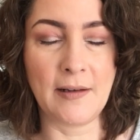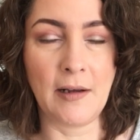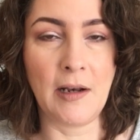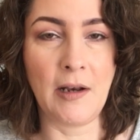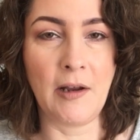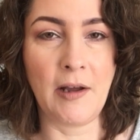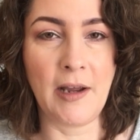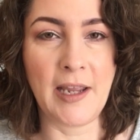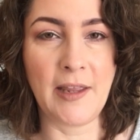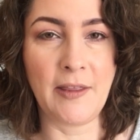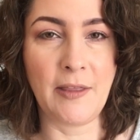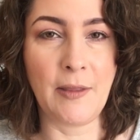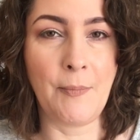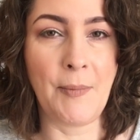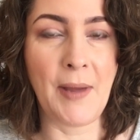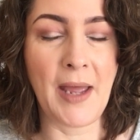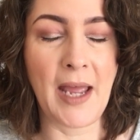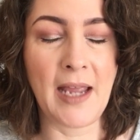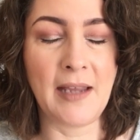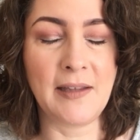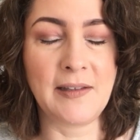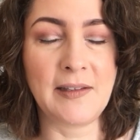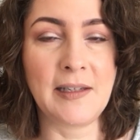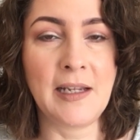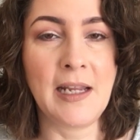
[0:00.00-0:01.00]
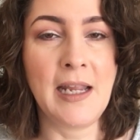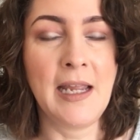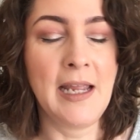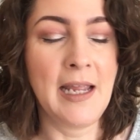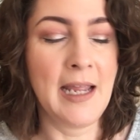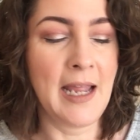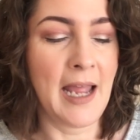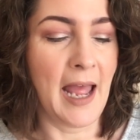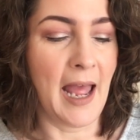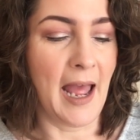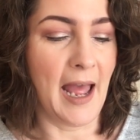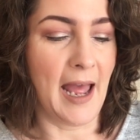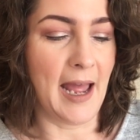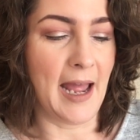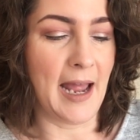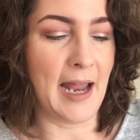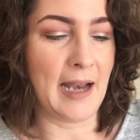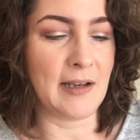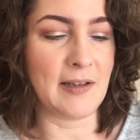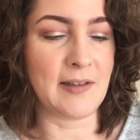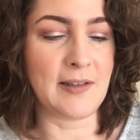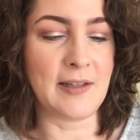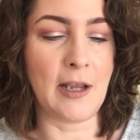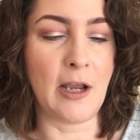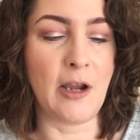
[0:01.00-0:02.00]
I like the best
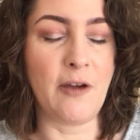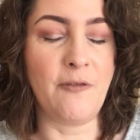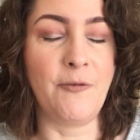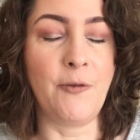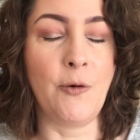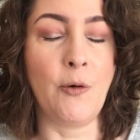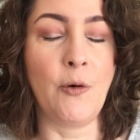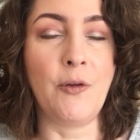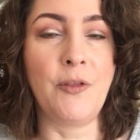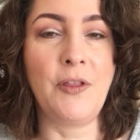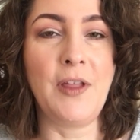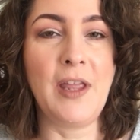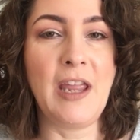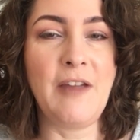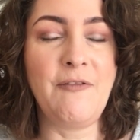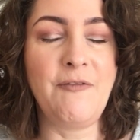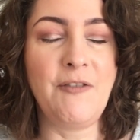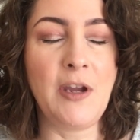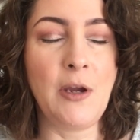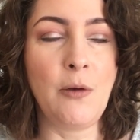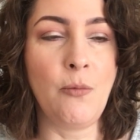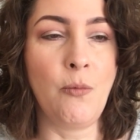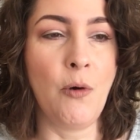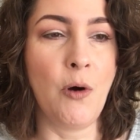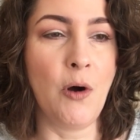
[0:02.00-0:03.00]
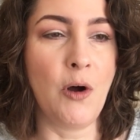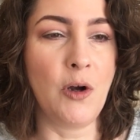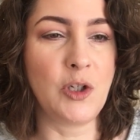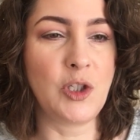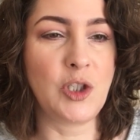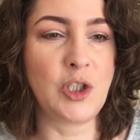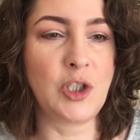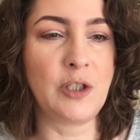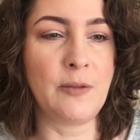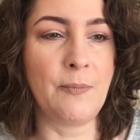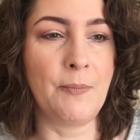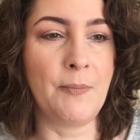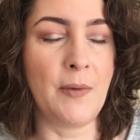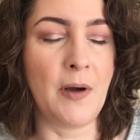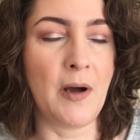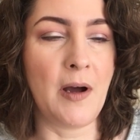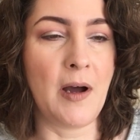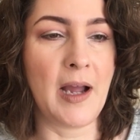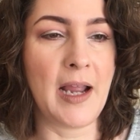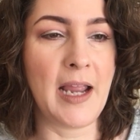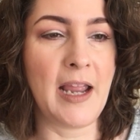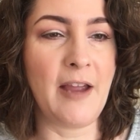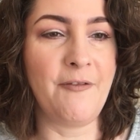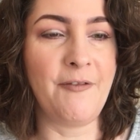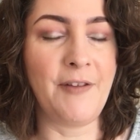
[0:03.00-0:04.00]
and so forth. If you watched
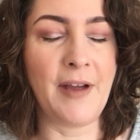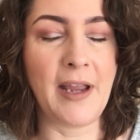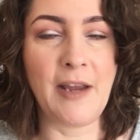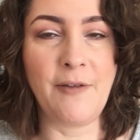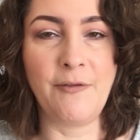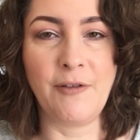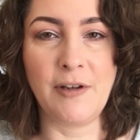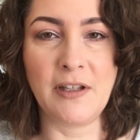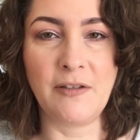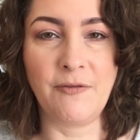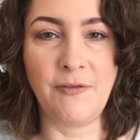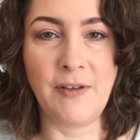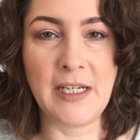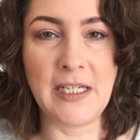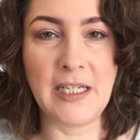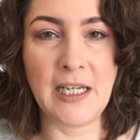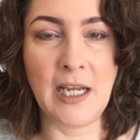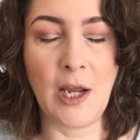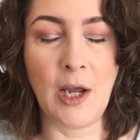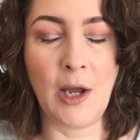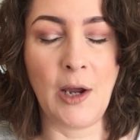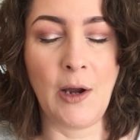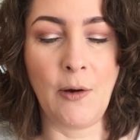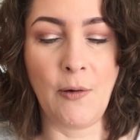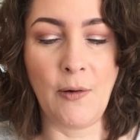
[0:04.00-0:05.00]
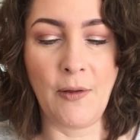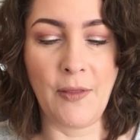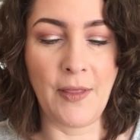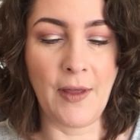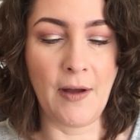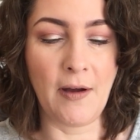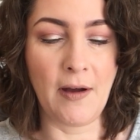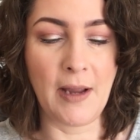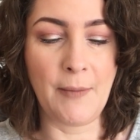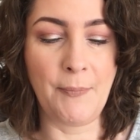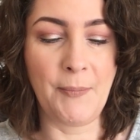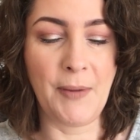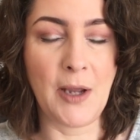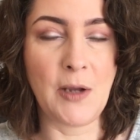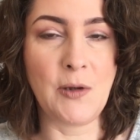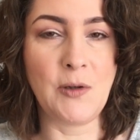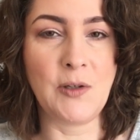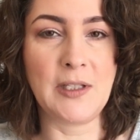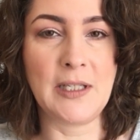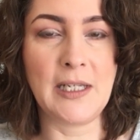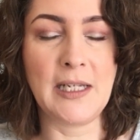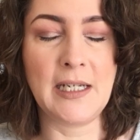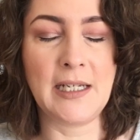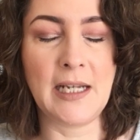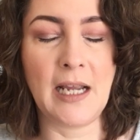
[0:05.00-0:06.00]
my favorites video that I
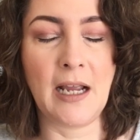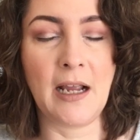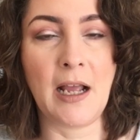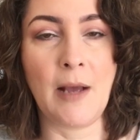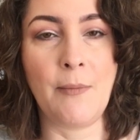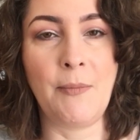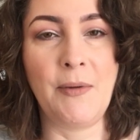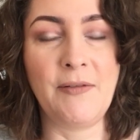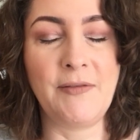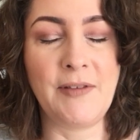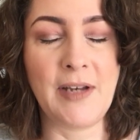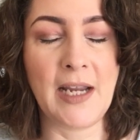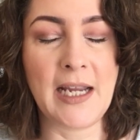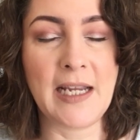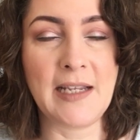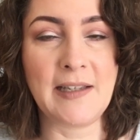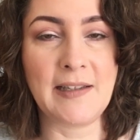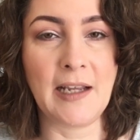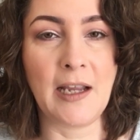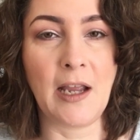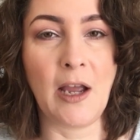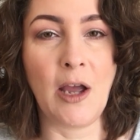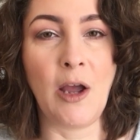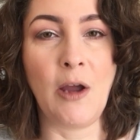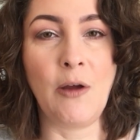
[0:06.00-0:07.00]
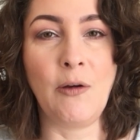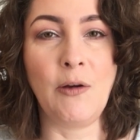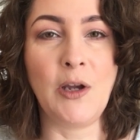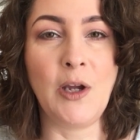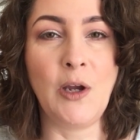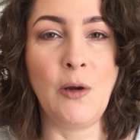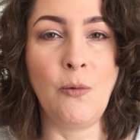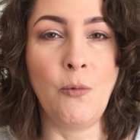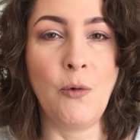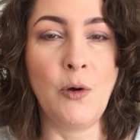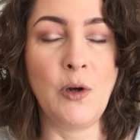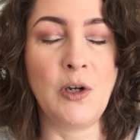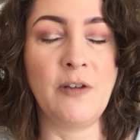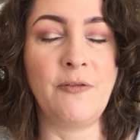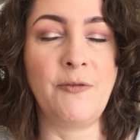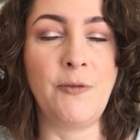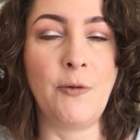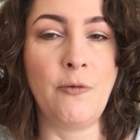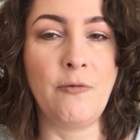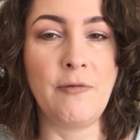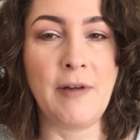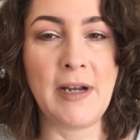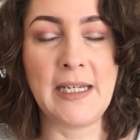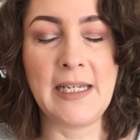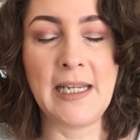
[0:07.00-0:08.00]
posted a couple of days ago, you would have
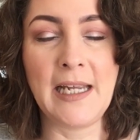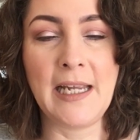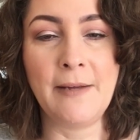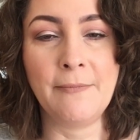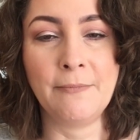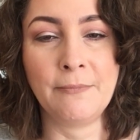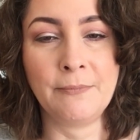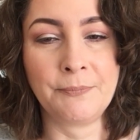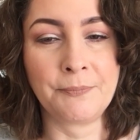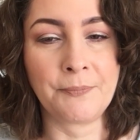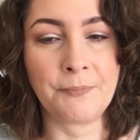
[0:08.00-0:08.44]
already